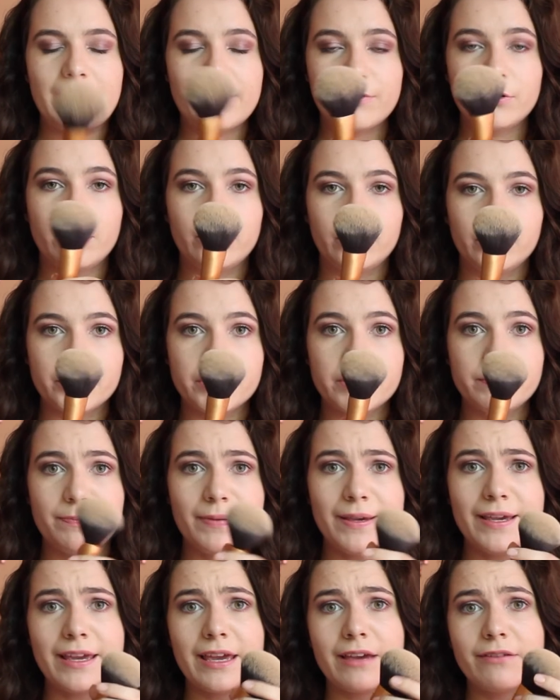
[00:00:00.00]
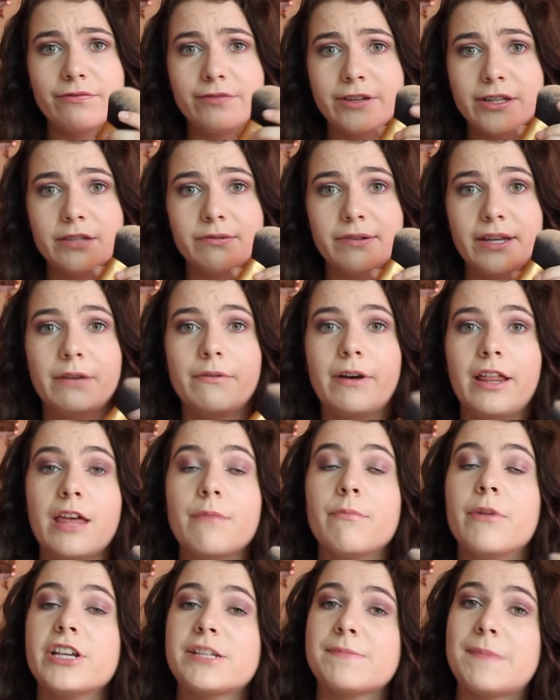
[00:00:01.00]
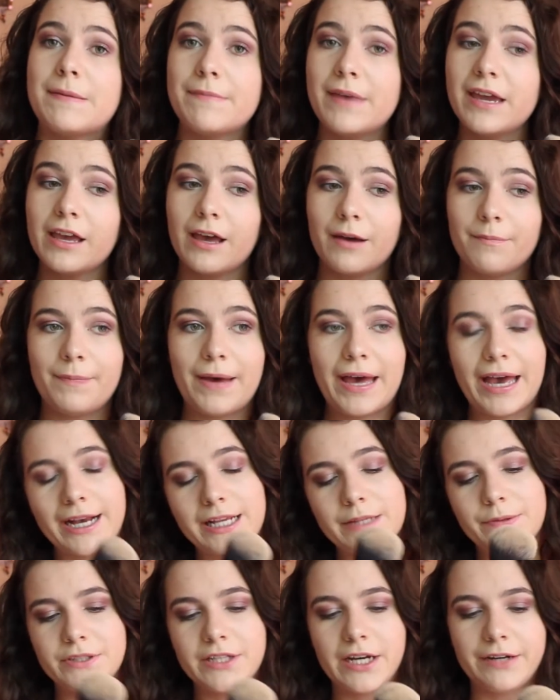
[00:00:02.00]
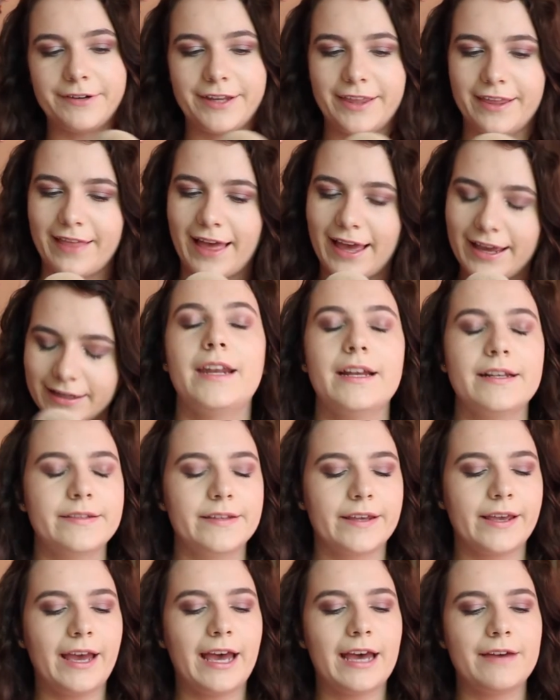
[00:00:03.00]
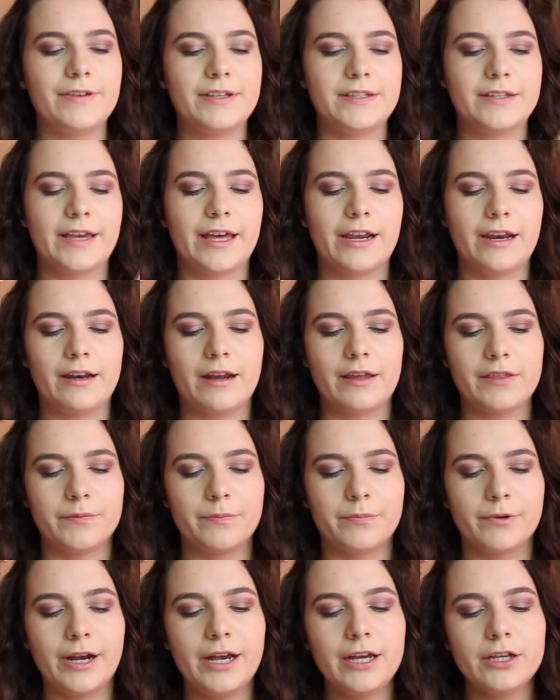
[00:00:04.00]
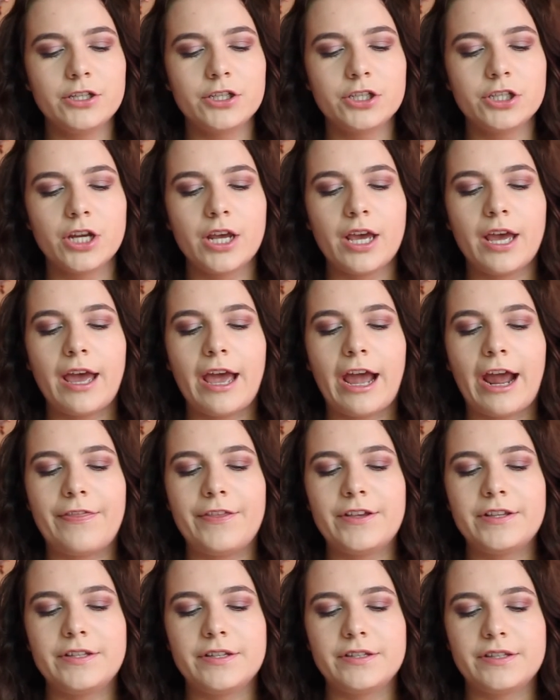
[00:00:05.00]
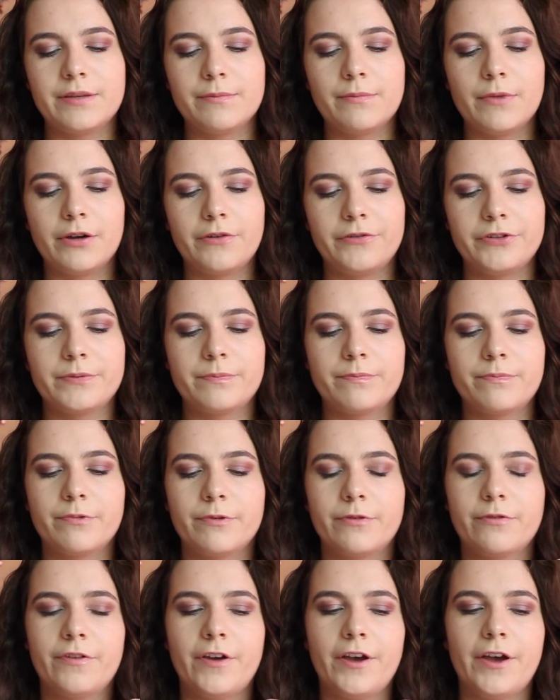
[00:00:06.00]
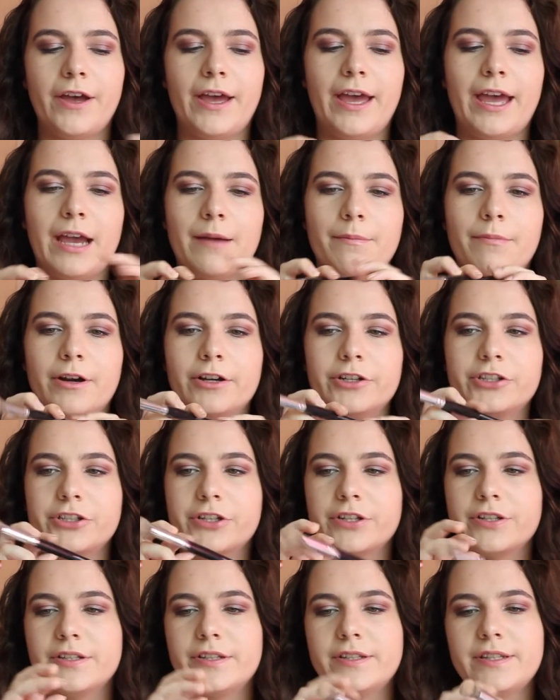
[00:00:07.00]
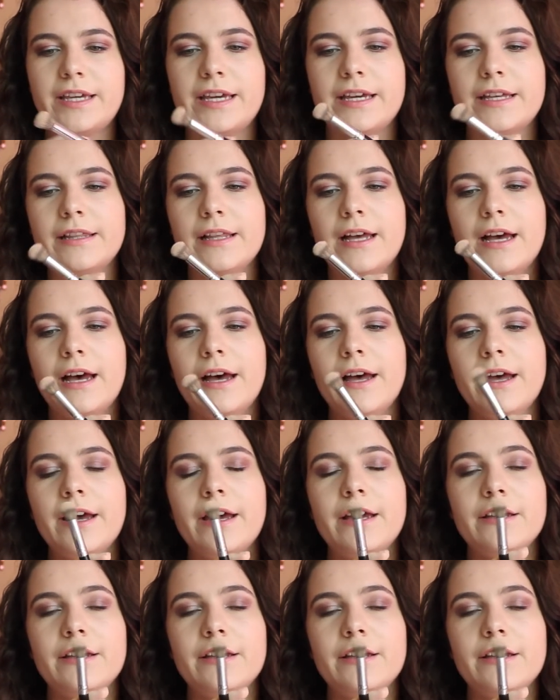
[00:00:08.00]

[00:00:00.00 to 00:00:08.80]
even though it looks big, it fits really well in most of my makeup bags, which I really like. The next thing I have is again another brush, and this is the Models Prefer Airbrush Concealer.